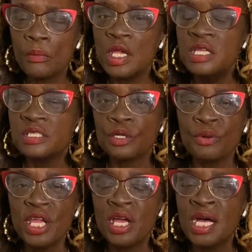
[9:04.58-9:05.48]
is a
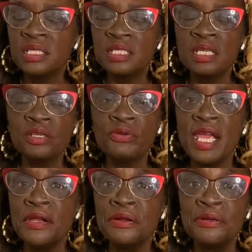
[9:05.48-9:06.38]
great content
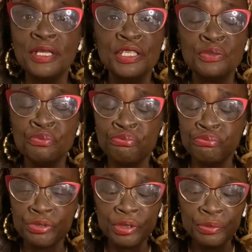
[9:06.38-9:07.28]
creator. He's
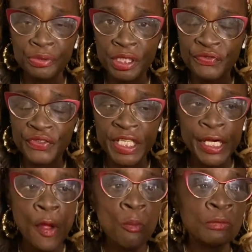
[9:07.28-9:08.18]
really, really
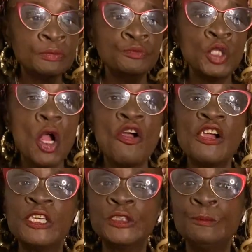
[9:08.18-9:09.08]
funny.
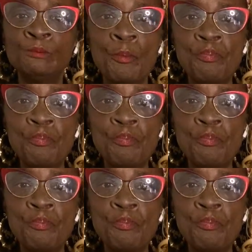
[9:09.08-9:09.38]
Um,